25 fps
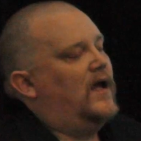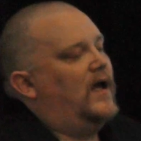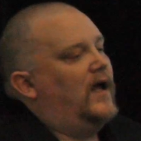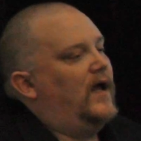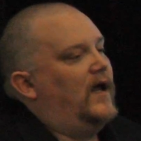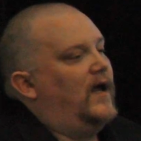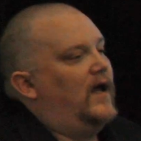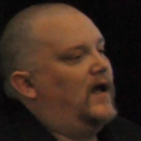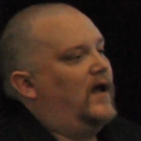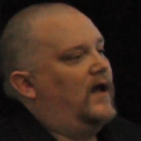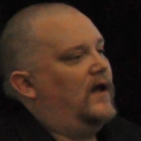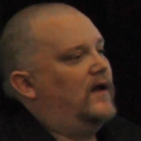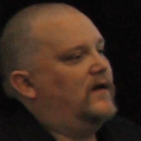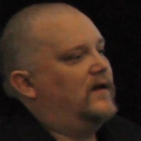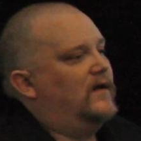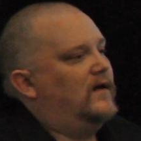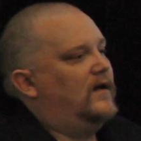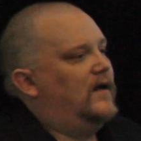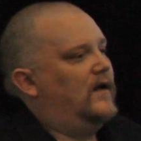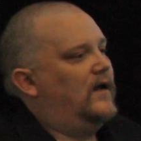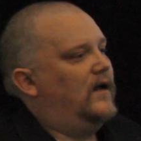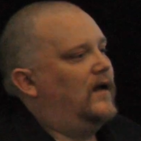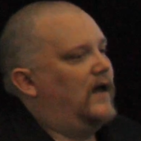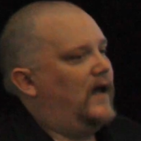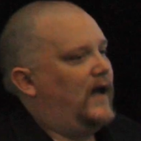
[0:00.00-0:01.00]
and
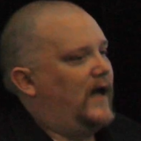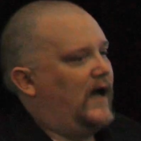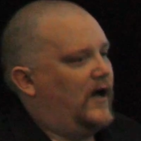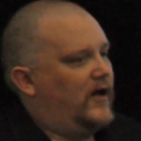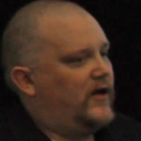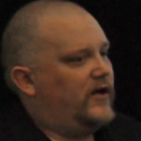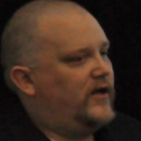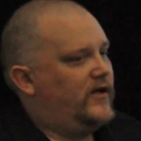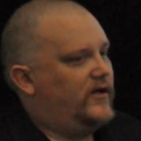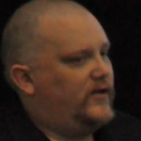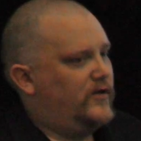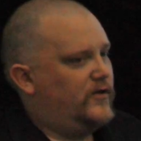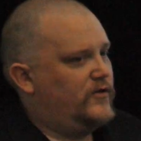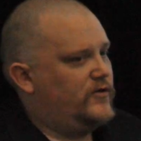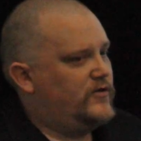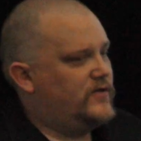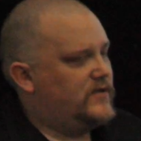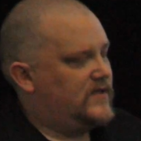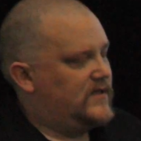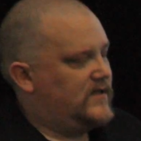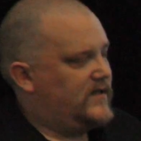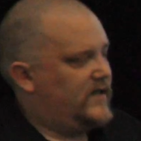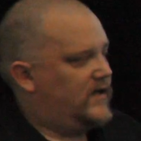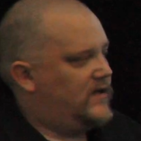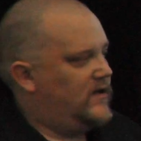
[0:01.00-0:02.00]
how to use
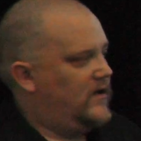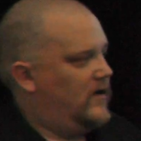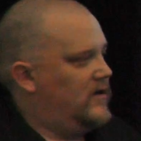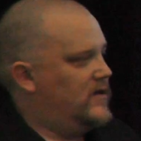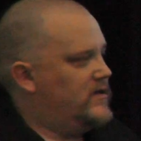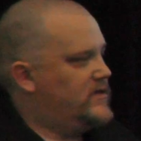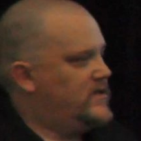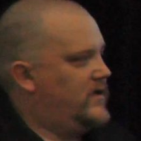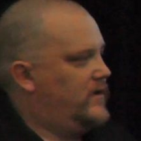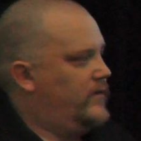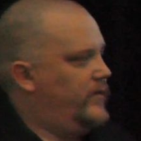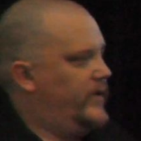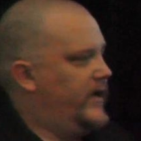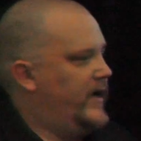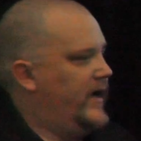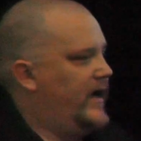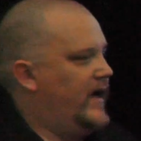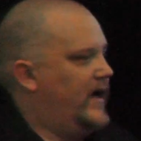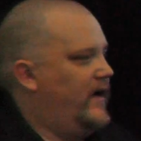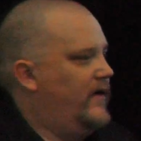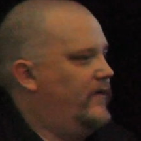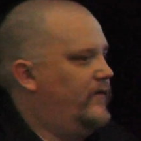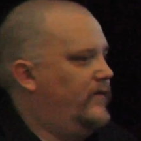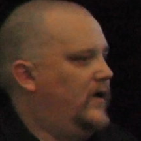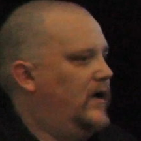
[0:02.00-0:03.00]
the technology that we
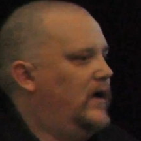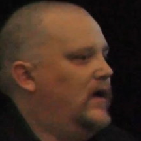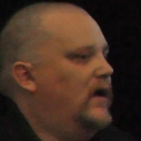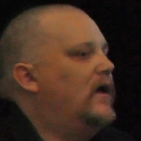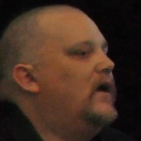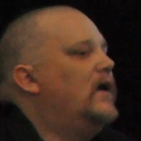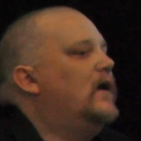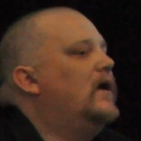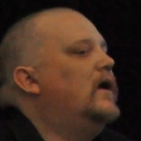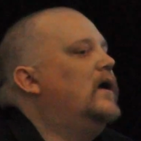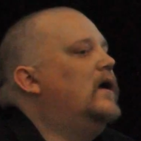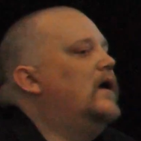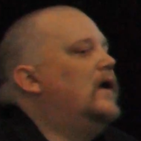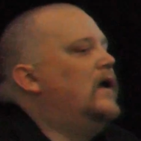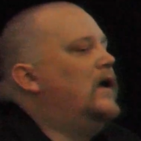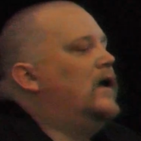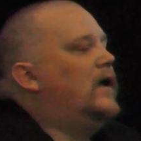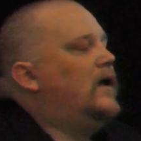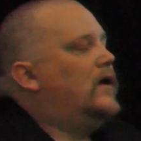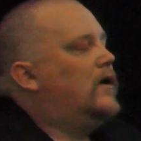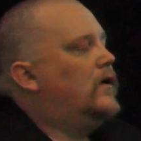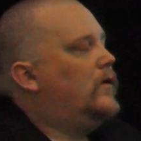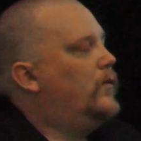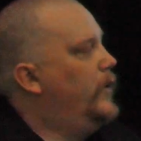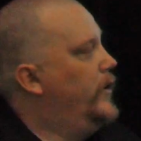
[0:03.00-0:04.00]
have,
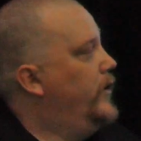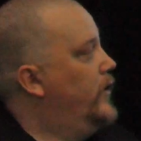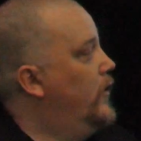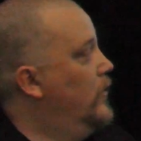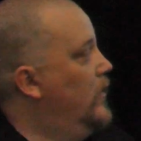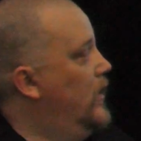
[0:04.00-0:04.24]
the